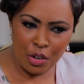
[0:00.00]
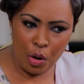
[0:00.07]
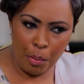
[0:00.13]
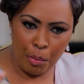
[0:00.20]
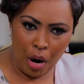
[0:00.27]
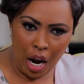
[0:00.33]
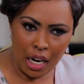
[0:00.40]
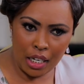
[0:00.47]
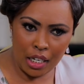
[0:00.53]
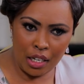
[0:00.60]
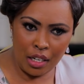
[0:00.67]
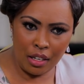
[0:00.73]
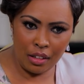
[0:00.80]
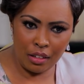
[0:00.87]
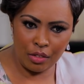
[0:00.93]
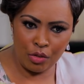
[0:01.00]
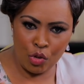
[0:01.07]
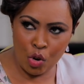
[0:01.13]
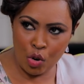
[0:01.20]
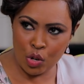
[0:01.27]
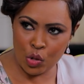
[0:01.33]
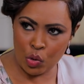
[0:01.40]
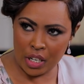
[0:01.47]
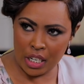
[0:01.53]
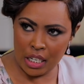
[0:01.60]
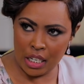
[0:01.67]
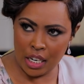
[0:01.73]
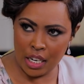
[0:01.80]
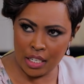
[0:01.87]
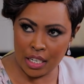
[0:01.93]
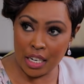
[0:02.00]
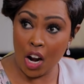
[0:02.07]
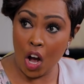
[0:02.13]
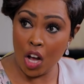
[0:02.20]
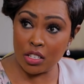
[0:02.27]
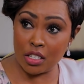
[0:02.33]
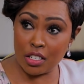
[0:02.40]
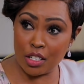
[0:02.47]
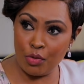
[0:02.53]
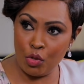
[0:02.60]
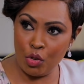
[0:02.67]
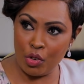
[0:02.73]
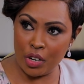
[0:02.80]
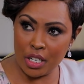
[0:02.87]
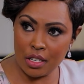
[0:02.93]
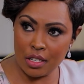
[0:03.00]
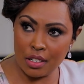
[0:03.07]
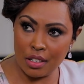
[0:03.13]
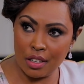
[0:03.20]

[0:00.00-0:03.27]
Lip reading: your body knows what it needs and asks for it.